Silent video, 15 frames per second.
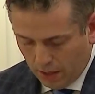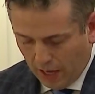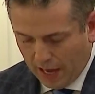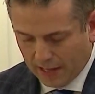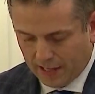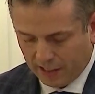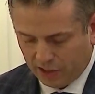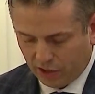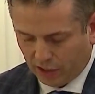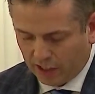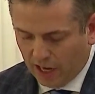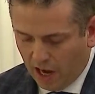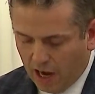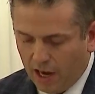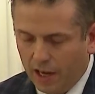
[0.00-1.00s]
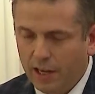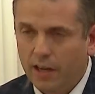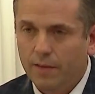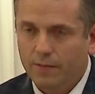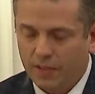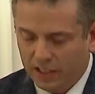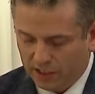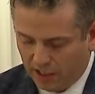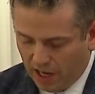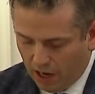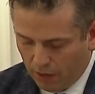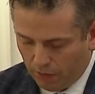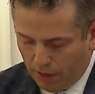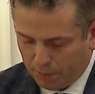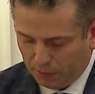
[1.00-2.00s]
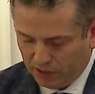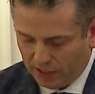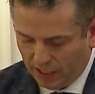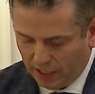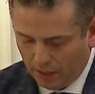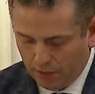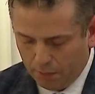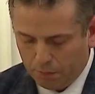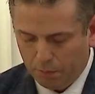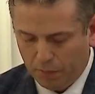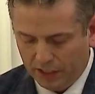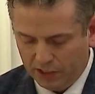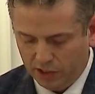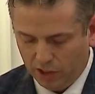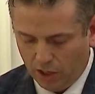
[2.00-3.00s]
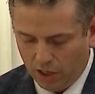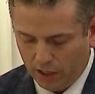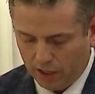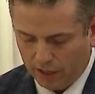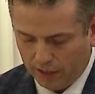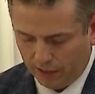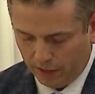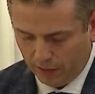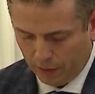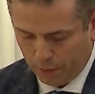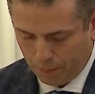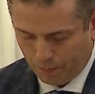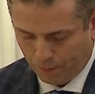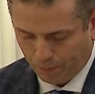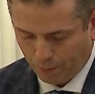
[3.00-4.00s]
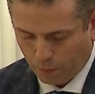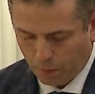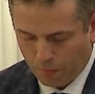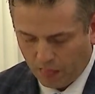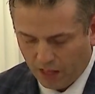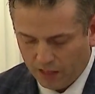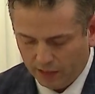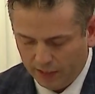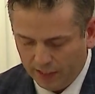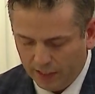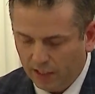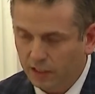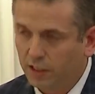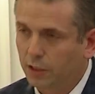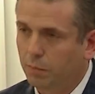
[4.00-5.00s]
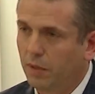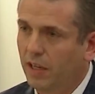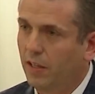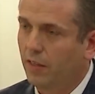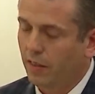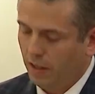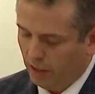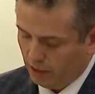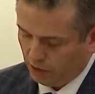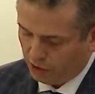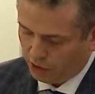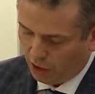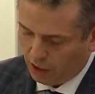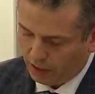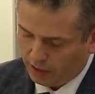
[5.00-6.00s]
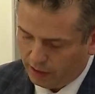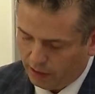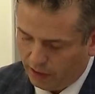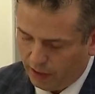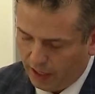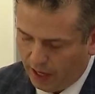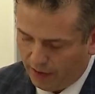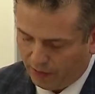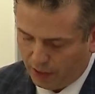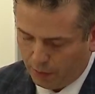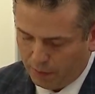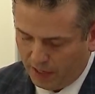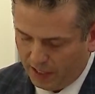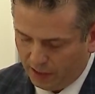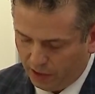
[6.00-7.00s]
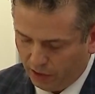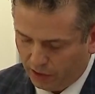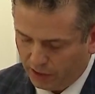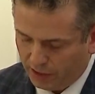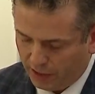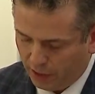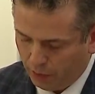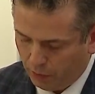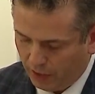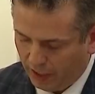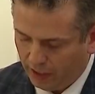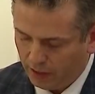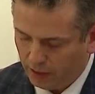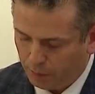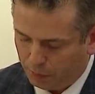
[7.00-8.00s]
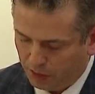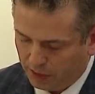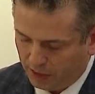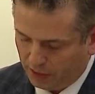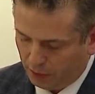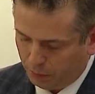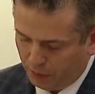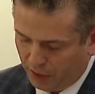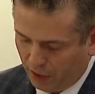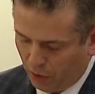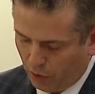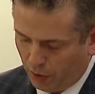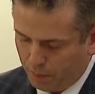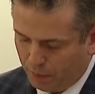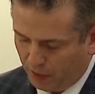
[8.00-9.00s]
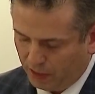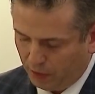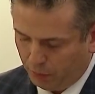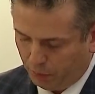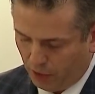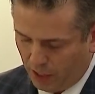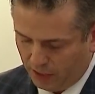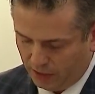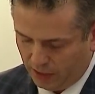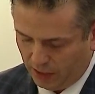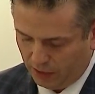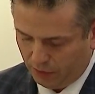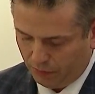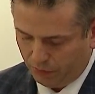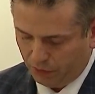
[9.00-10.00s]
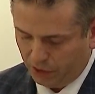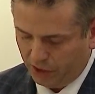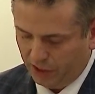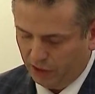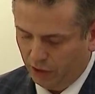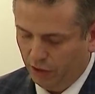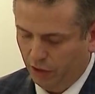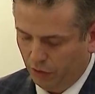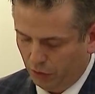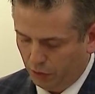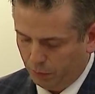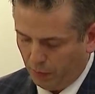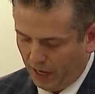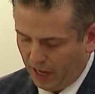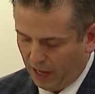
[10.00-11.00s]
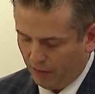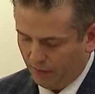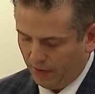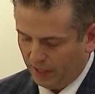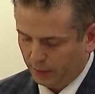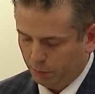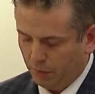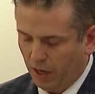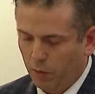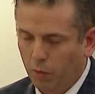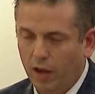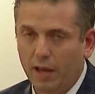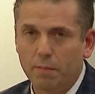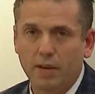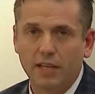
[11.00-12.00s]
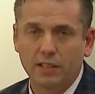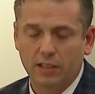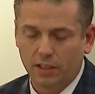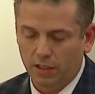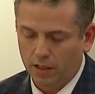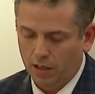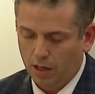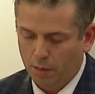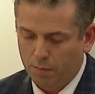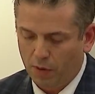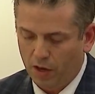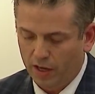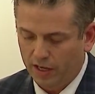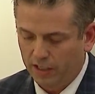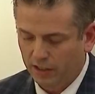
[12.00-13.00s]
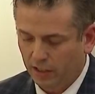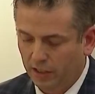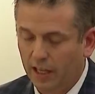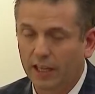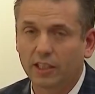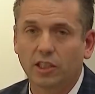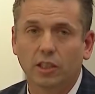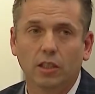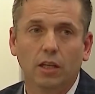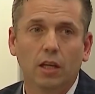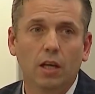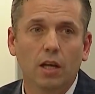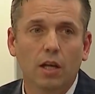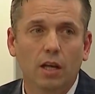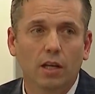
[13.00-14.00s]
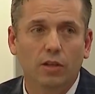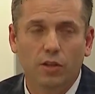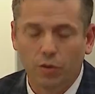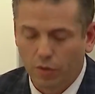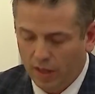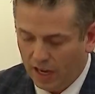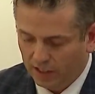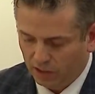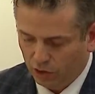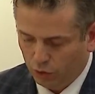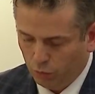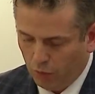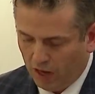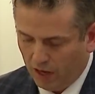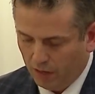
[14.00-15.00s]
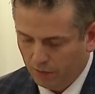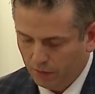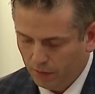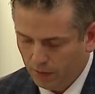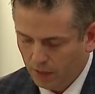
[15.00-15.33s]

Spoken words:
And District 9 is now represented by Sean Cleary. Lindell Smith and Sean Cleary have committed to continuing the participatory budget process first introduced by Halifax by Wei Mason upon his election in 2012.